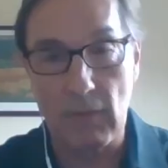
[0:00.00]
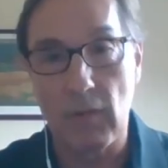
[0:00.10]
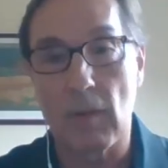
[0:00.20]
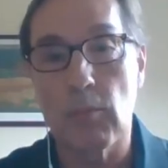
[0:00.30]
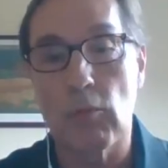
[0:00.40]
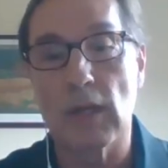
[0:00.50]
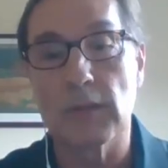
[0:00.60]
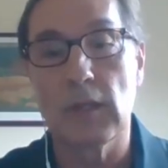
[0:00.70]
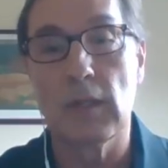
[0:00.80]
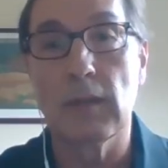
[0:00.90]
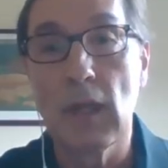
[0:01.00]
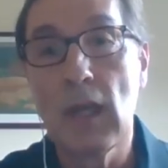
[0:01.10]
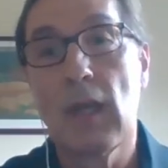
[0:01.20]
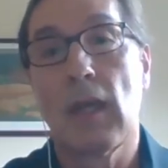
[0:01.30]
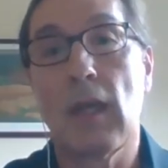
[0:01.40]
thief of our
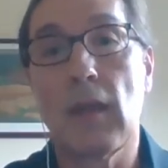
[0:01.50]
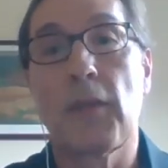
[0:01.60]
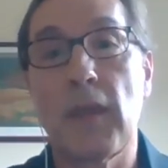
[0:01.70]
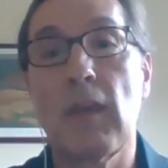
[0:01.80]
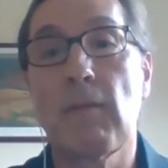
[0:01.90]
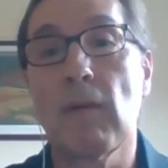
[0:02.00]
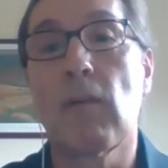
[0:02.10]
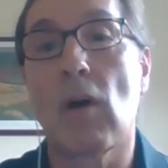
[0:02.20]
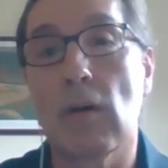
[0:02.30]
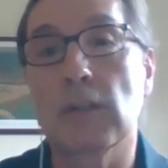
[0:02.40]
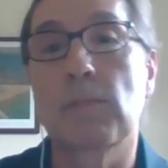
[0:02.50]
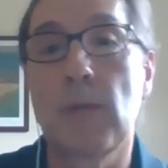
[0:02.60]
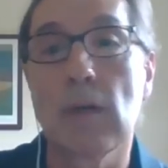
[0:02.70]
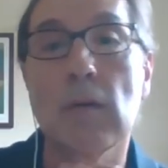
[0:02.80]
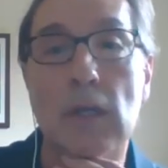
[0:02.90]
present and thief of our
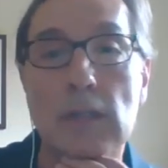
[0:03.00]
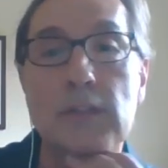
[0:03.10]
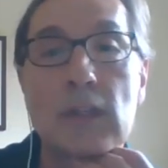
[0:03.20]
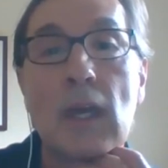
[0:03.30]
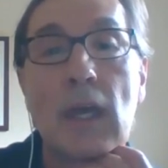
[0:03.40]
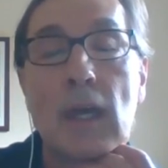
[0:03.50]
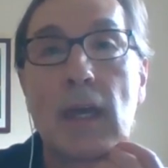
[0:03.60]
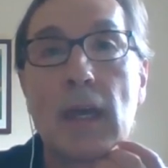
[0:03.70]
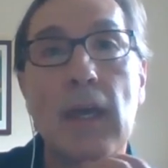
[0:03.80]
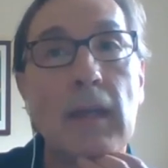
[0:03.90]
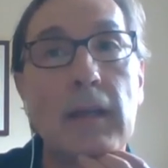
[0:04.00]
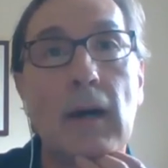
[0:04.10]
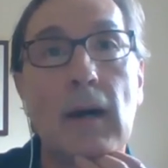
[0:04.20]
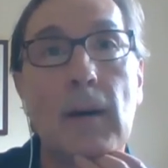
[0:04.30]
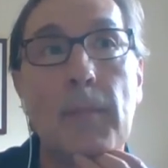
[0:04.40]
experience.
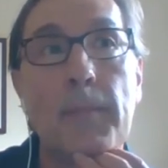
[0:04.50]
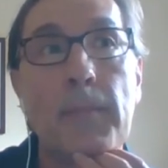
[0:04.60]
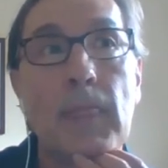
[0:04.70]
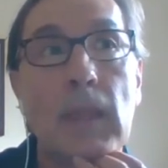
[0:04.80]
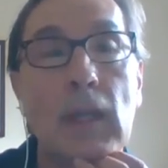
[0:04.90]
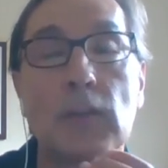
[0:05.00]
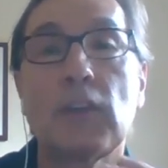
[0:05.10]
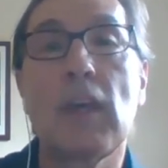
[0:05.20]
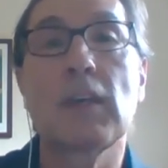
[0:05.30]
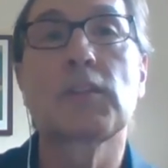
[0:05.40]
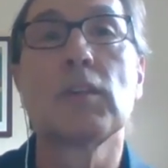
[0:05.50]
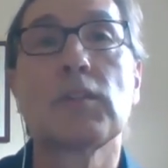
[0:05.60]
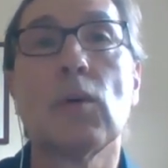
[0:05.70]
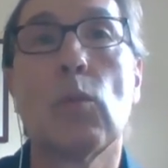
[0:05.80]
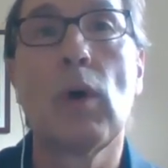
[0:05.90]
And it
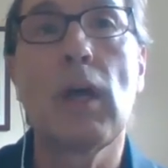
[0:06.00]
takes us